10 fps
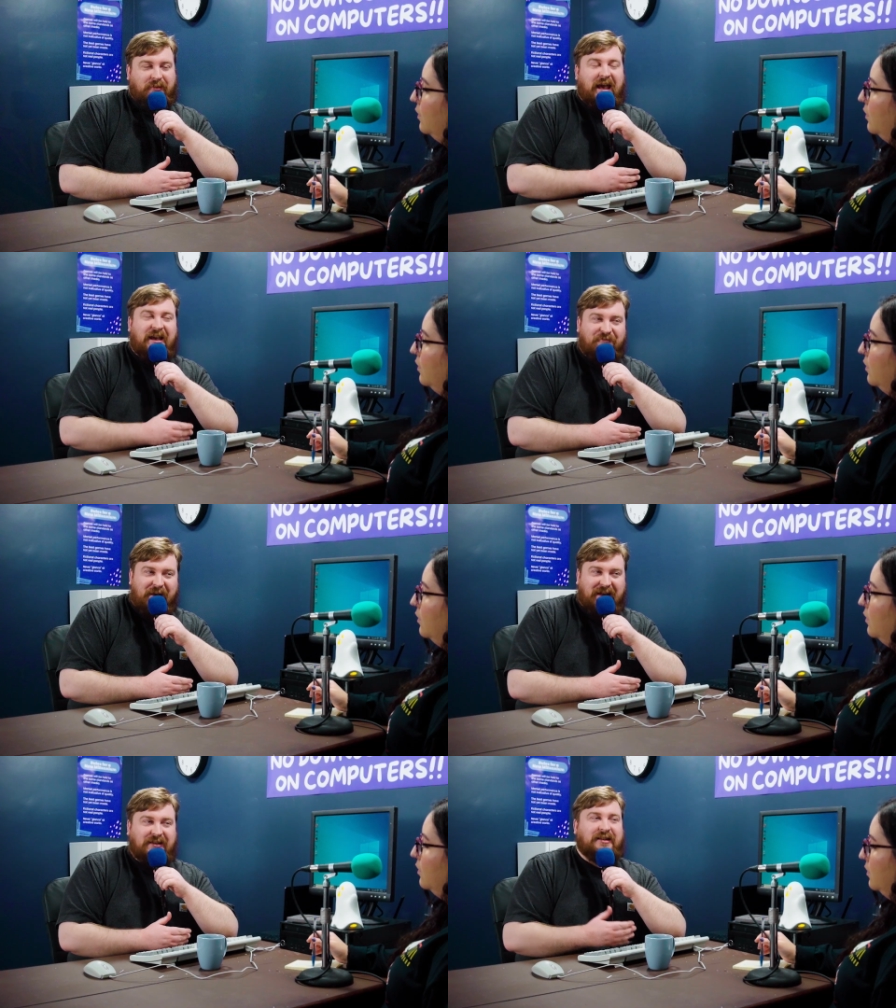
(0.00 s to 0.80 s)

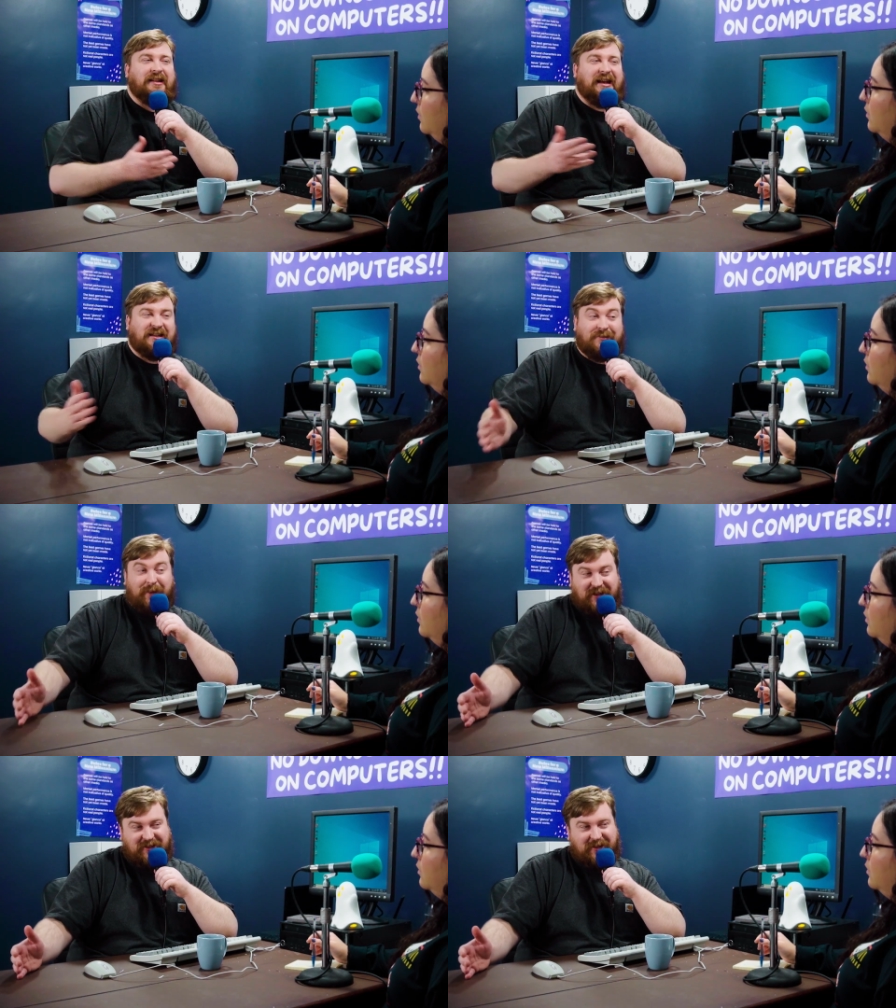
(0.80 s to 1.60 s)
cavemen to like
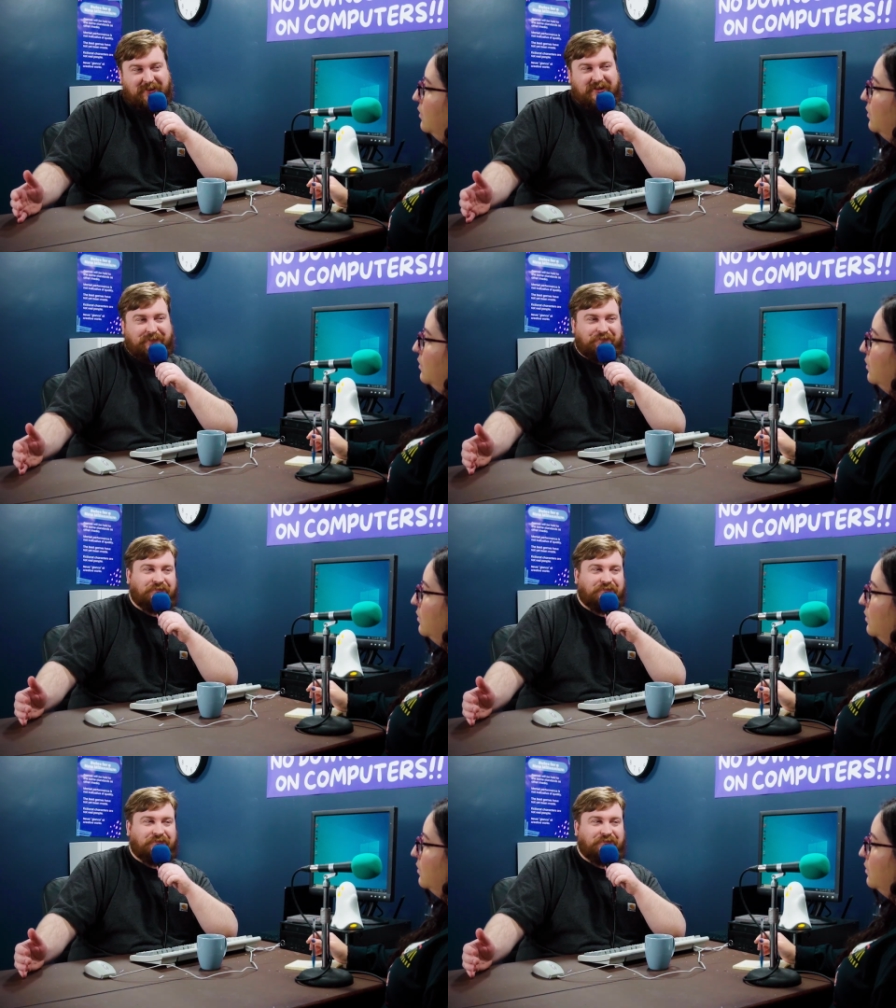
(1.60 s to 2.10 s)
spaceships.